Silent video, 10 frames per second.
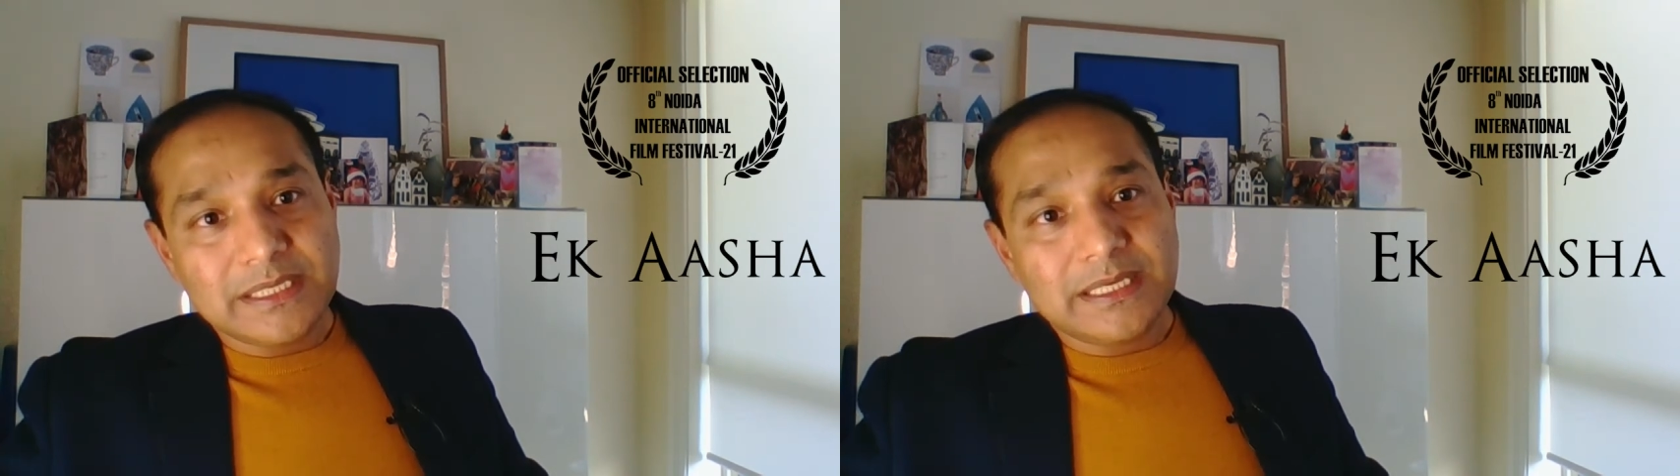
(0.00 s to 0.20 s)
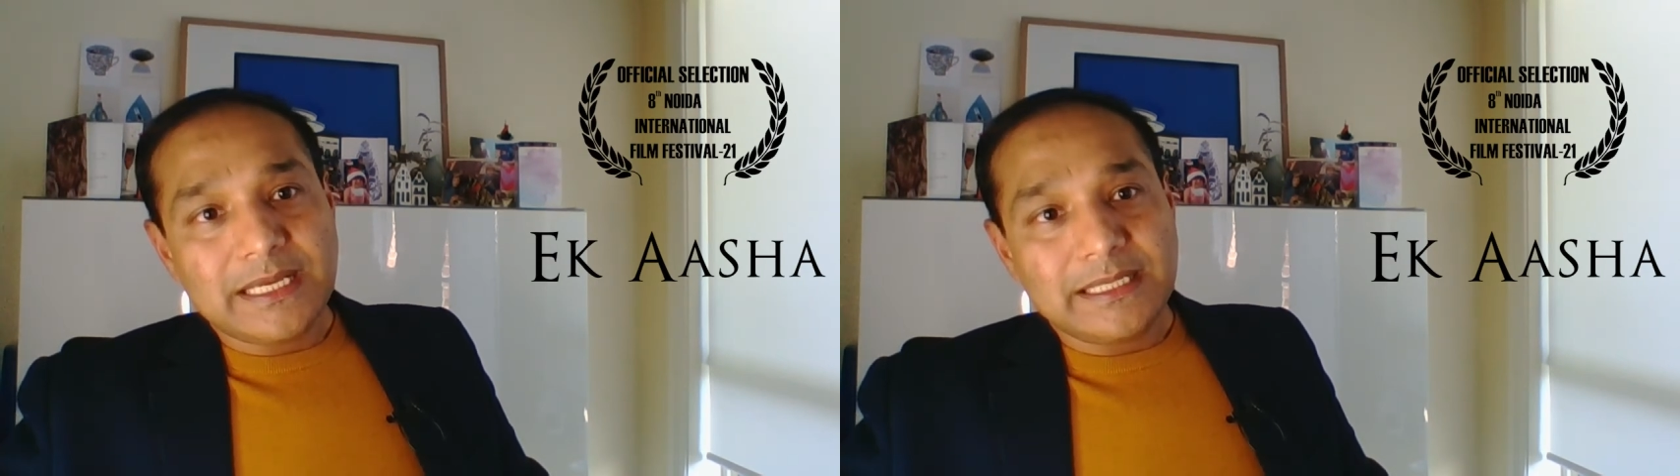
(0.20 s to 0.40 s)

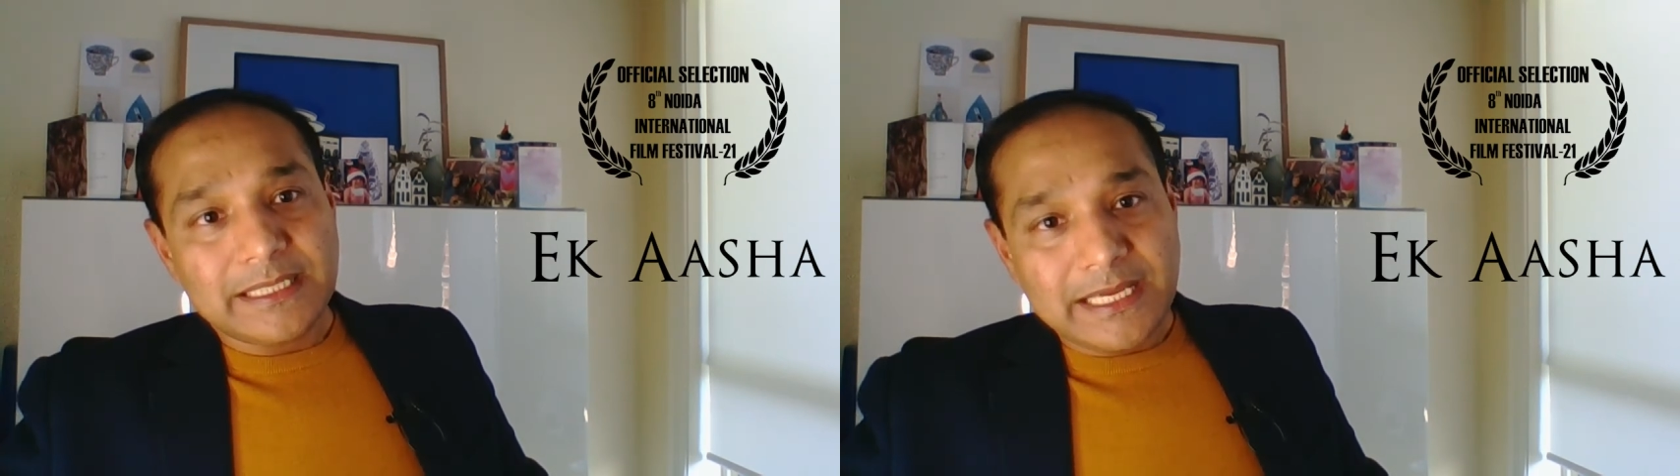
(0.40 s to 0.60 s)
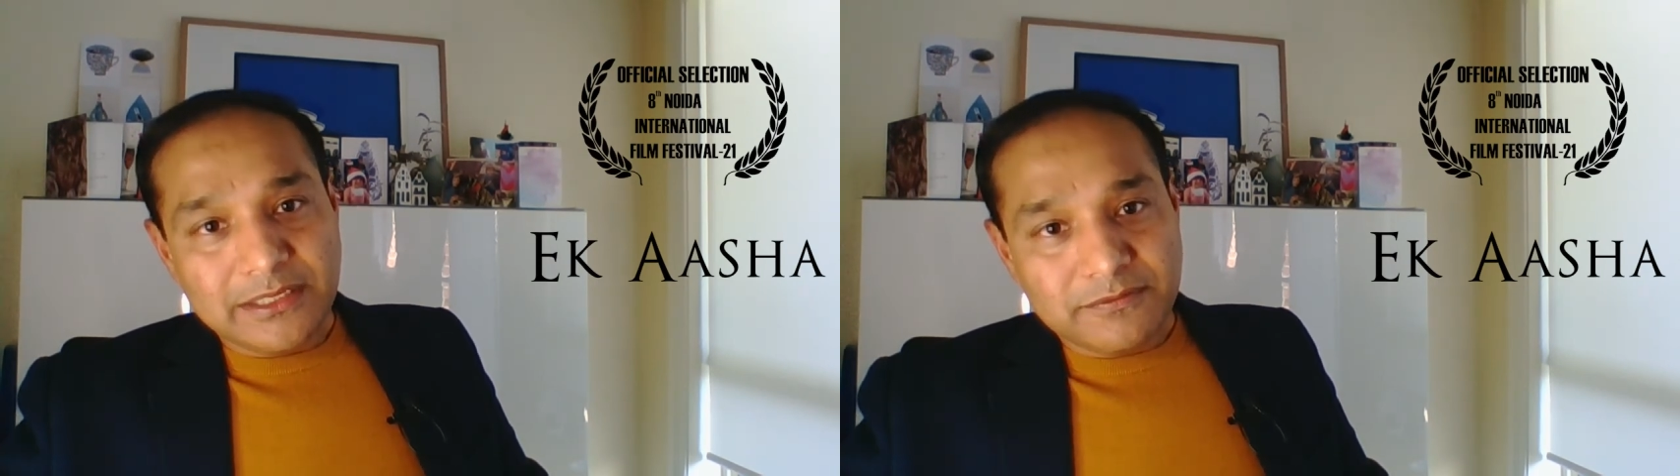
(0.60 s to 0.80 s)
and
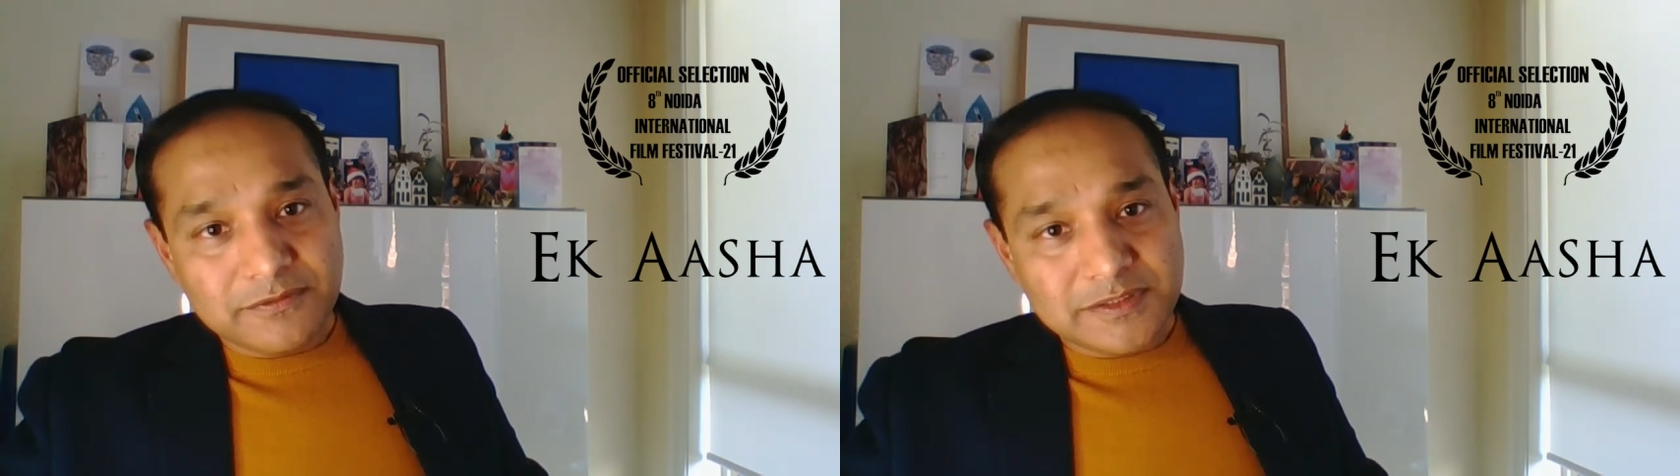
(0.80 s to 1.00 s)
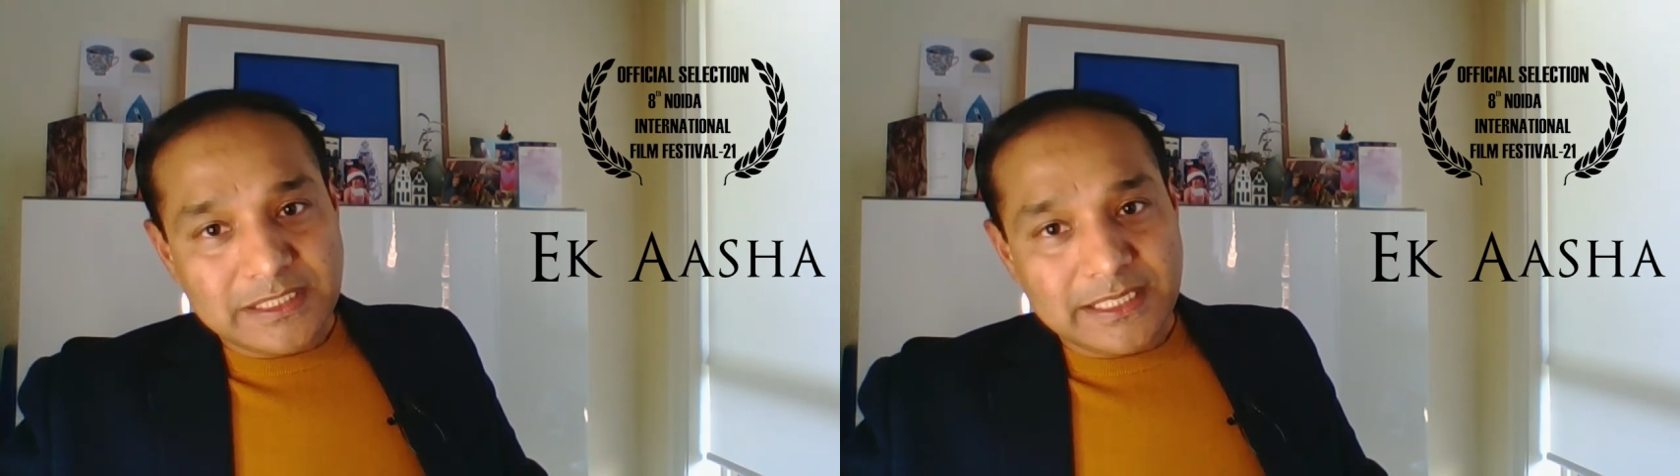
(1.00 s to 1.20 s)
thank you for
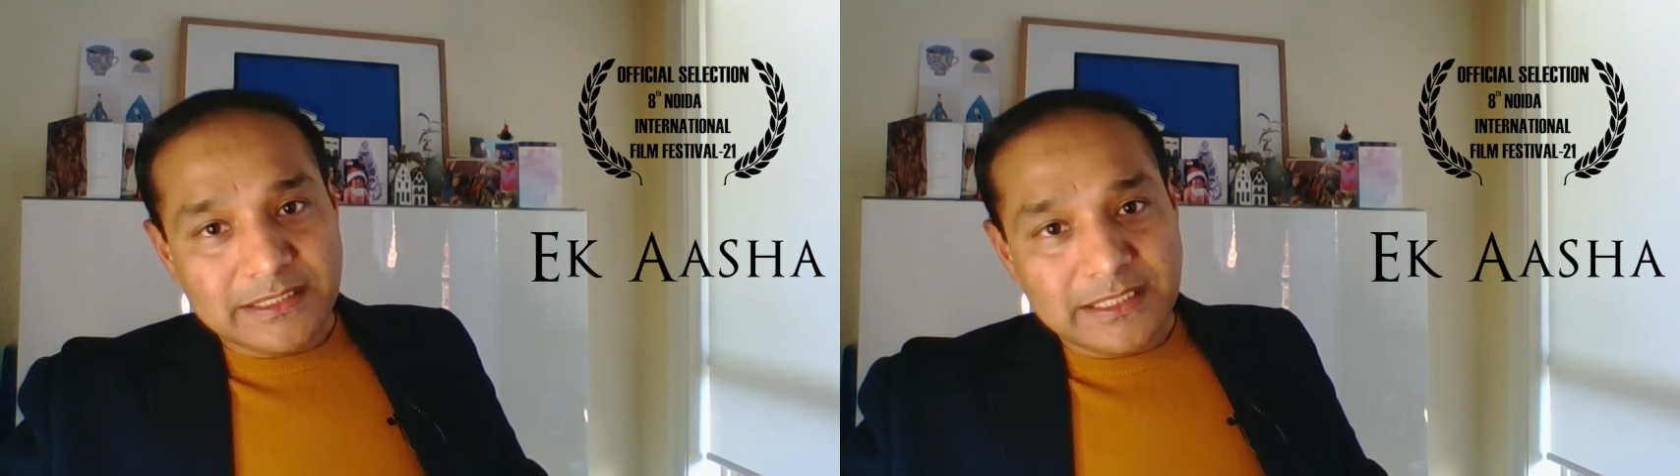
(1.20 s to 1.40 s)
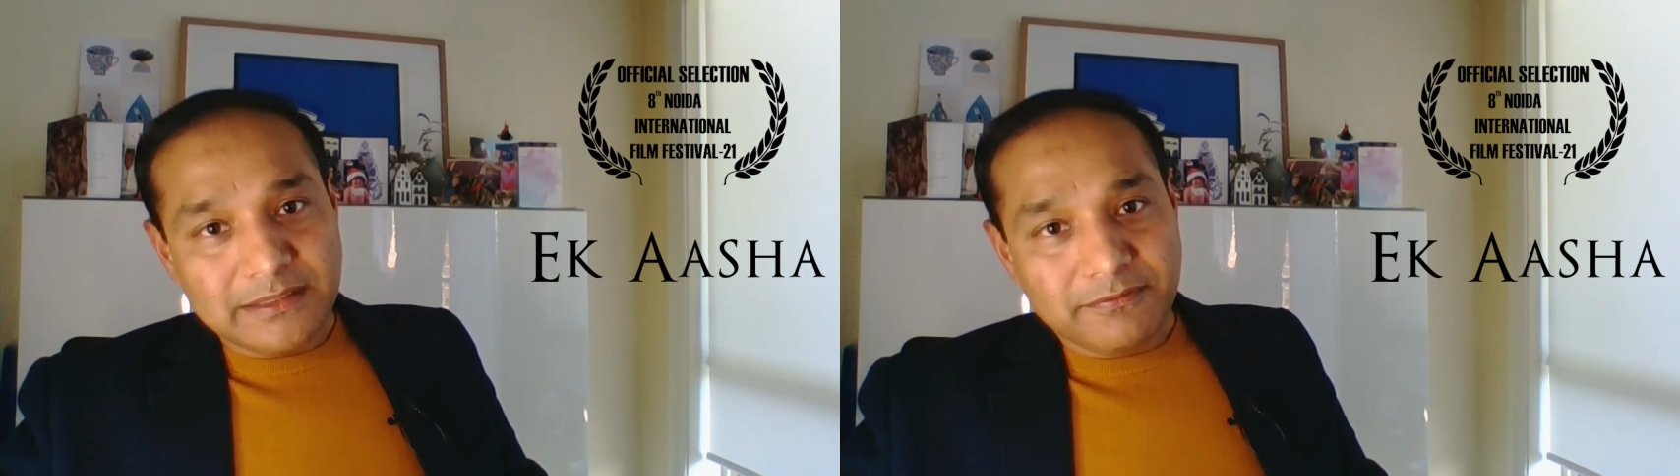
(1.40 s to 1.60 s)

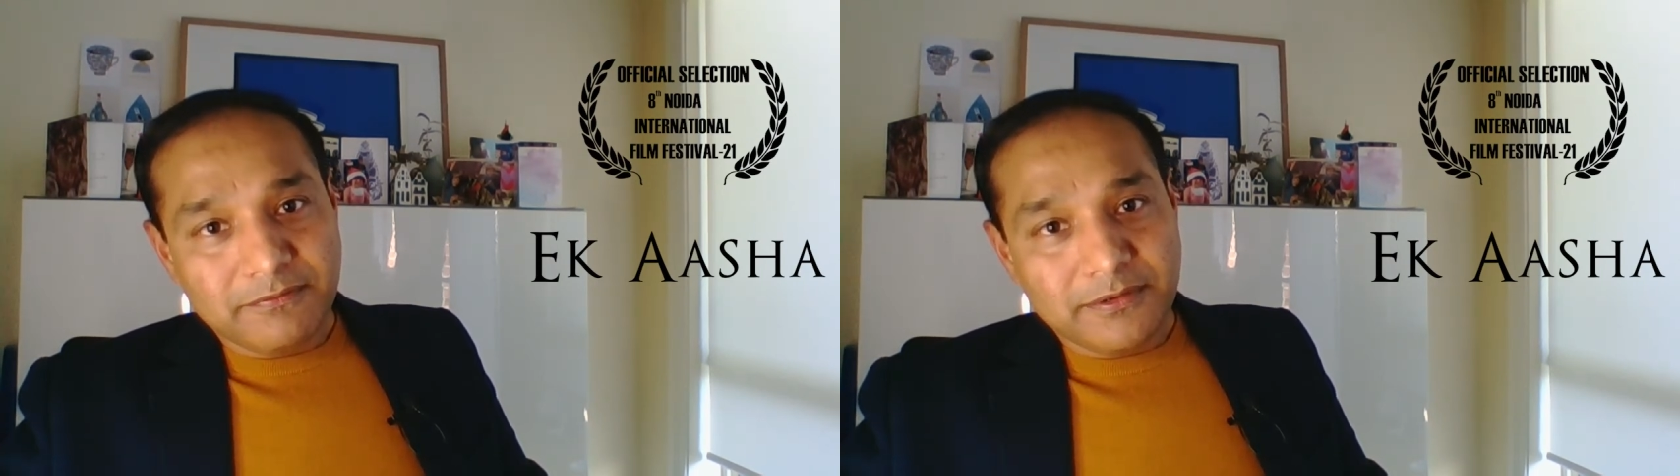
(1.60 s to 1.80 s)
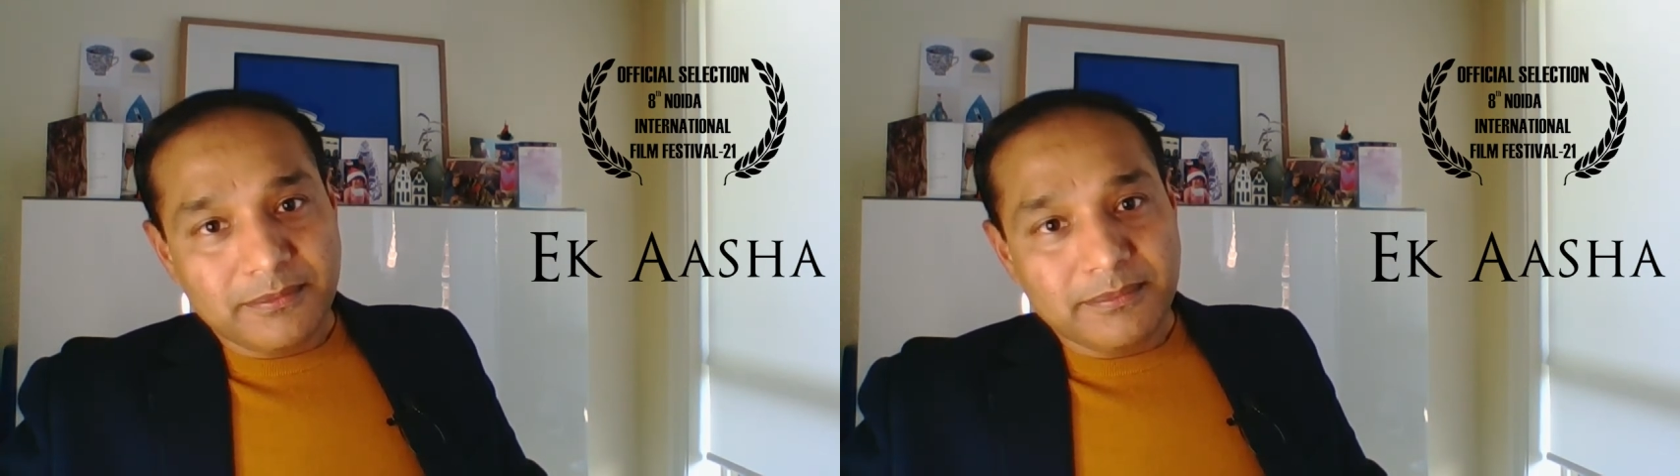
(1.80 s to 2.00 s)
selecting the film